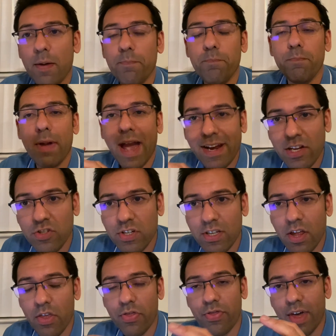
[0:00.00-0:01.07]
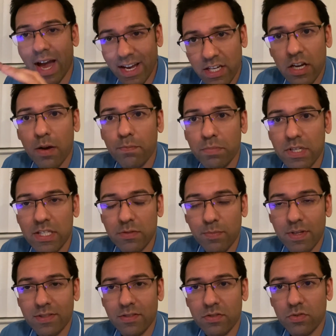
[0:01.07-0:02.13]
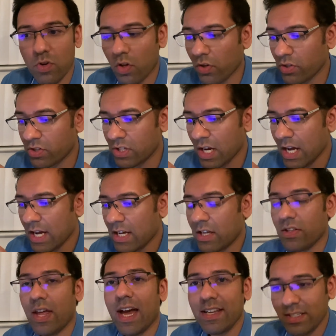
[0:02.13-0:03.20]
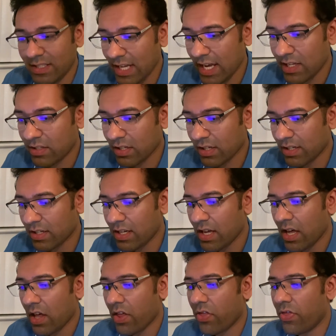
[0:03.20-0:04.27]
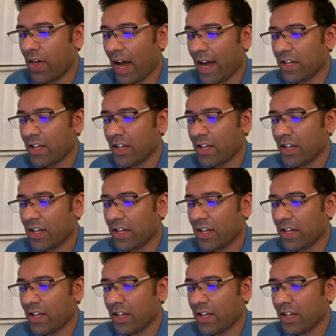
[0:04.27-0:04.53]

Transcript: managing that company's business knowledge, that data, that